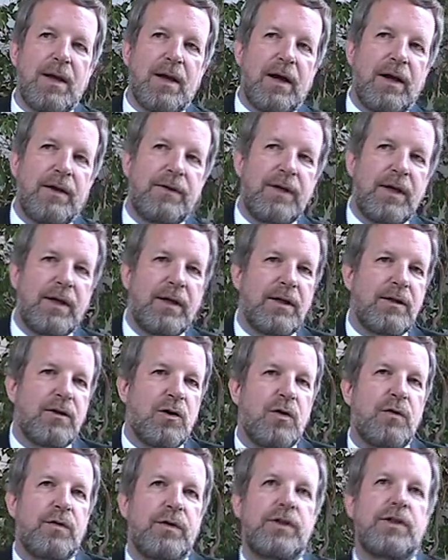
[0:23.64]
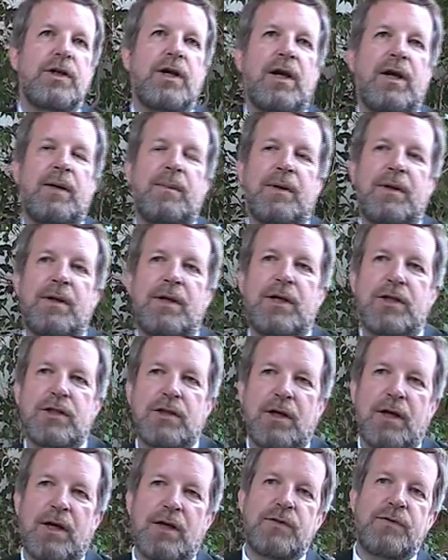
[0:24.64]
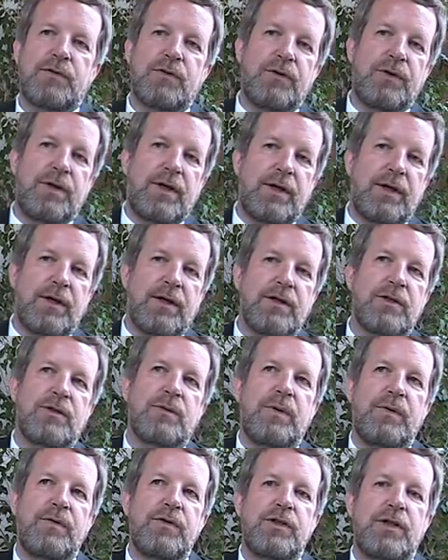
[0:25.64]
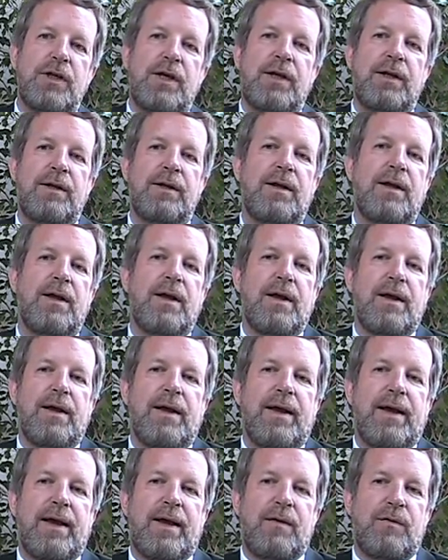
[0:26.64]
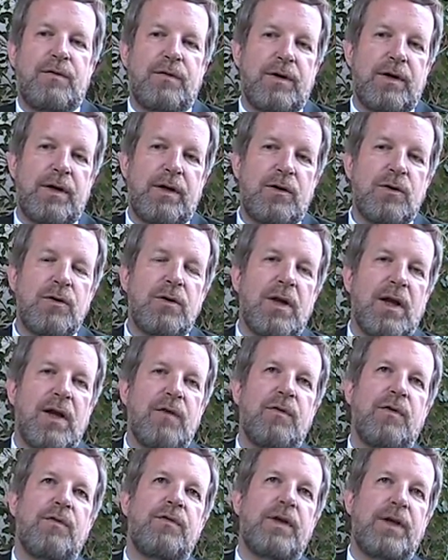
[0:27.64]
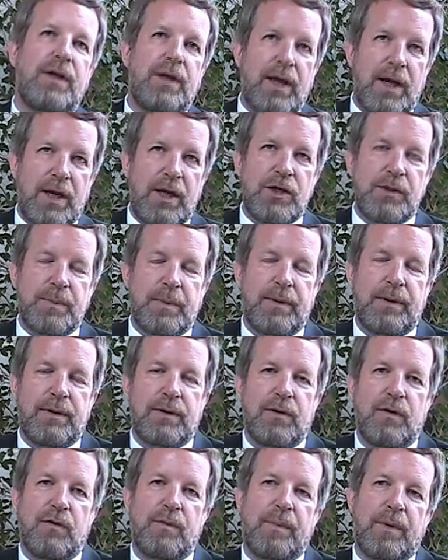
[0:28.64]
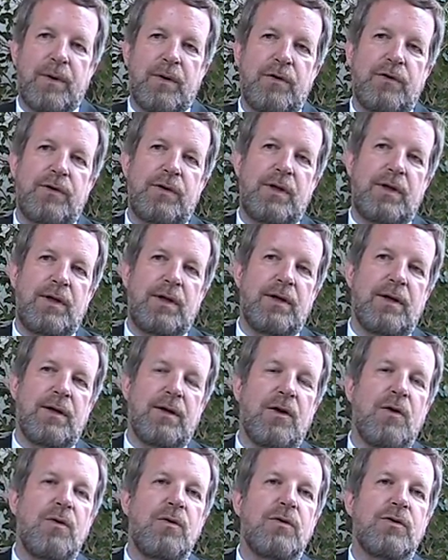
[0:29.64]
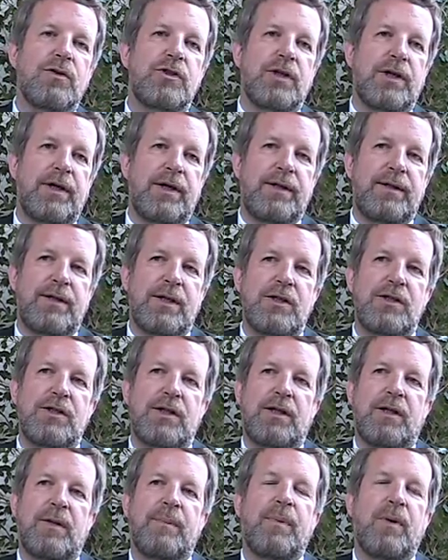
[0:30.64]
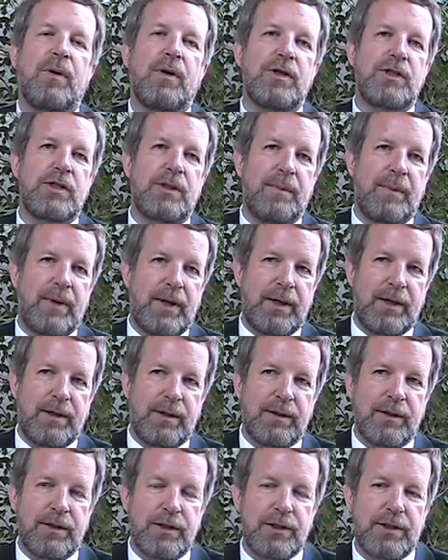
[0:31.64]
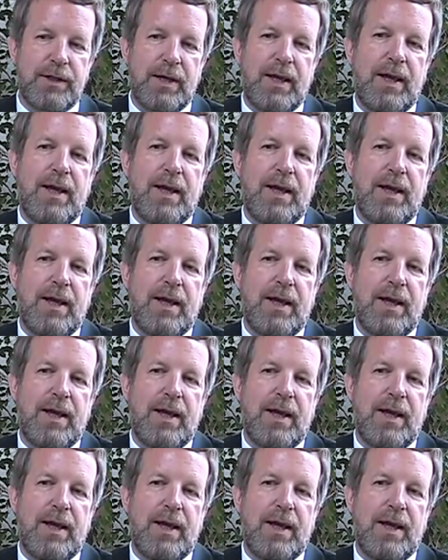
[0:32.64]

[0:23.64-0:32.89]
I think that over time, at least the last few years, we've seen a very good level of engagement of both the local scientists and the policy makers.